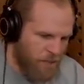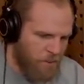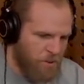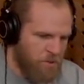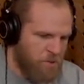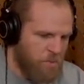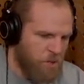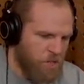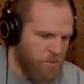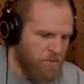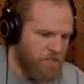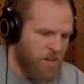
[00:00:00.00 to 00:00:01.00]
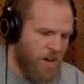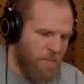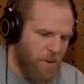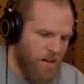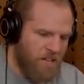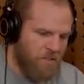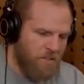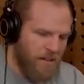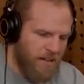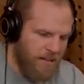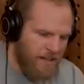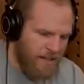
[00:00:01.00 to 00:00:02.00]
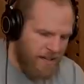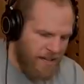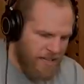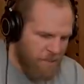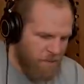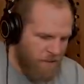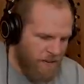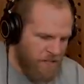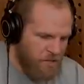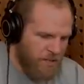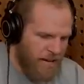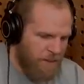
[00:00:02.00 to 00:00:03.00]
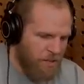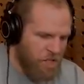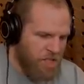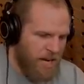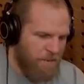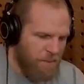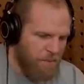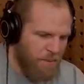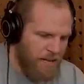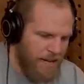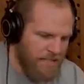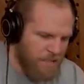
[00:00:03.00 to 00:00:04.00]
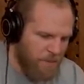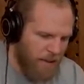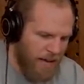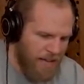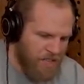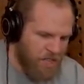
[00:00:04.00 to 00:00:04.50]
Someone who's responsible for starting my career in the professional game and shaping me as a player.